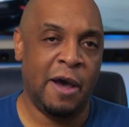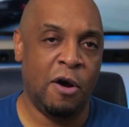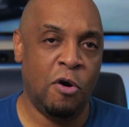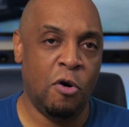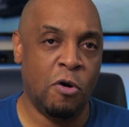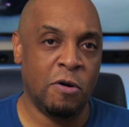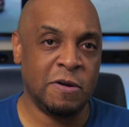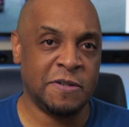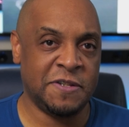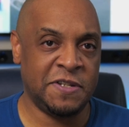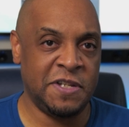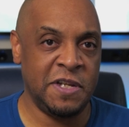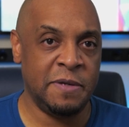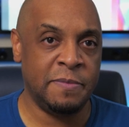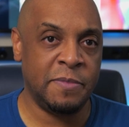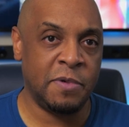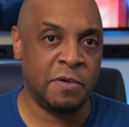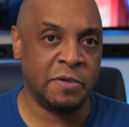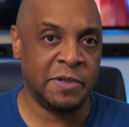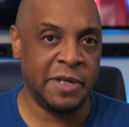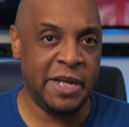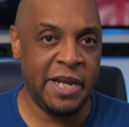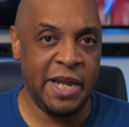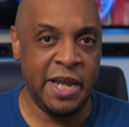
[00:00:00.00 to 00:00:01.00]
or
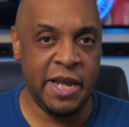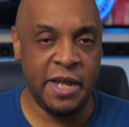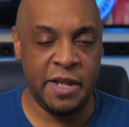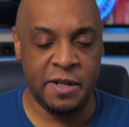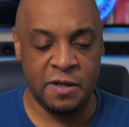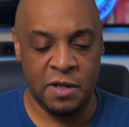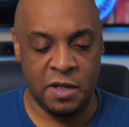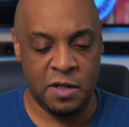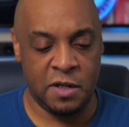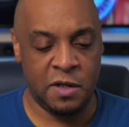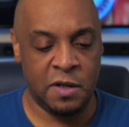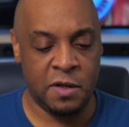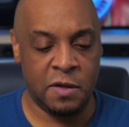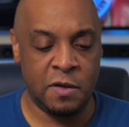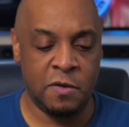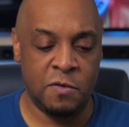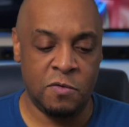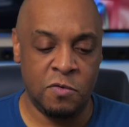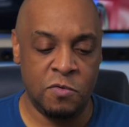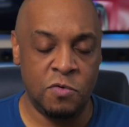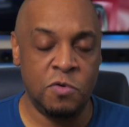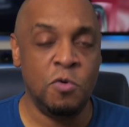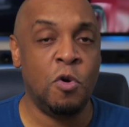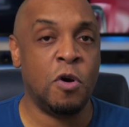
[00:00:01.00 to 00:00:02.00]
assembled in
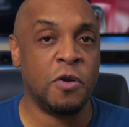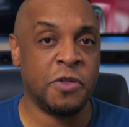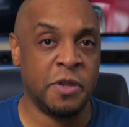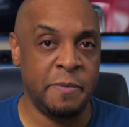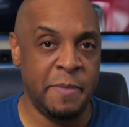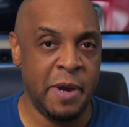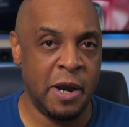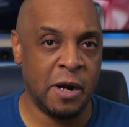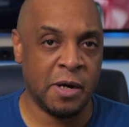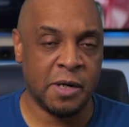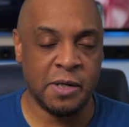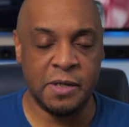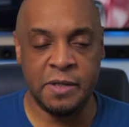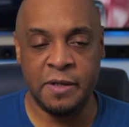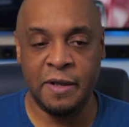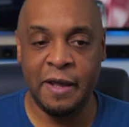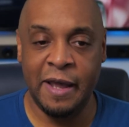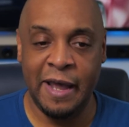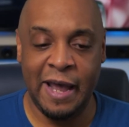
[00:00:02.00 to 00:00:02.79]
North America.